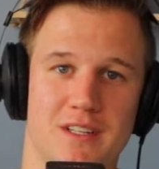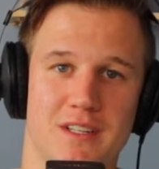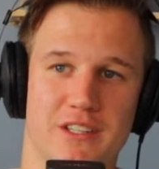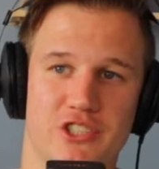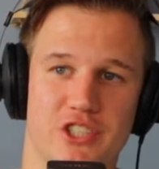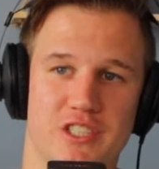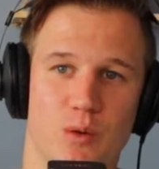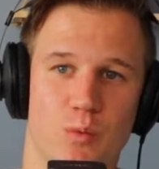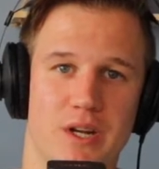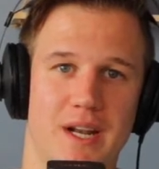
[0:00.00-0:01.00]
It's just a
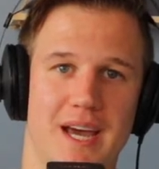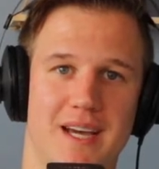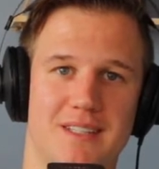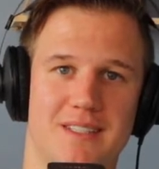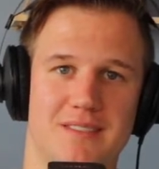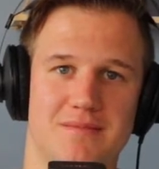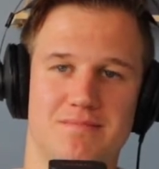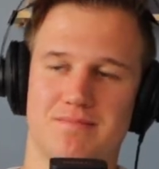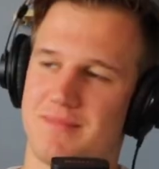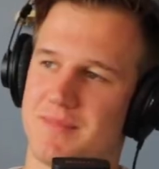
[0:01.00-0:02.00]
wooden axe.
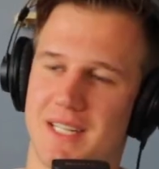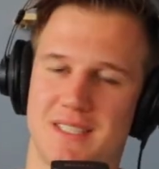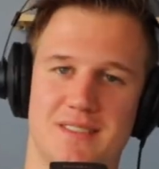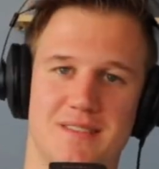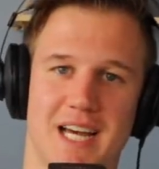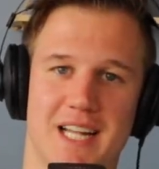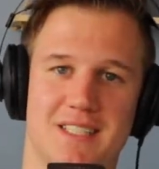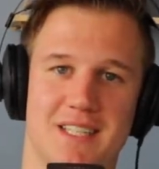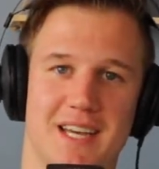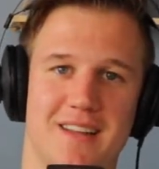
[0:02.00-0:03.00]
That's
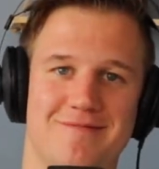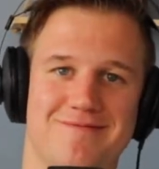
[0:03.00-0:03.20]
it.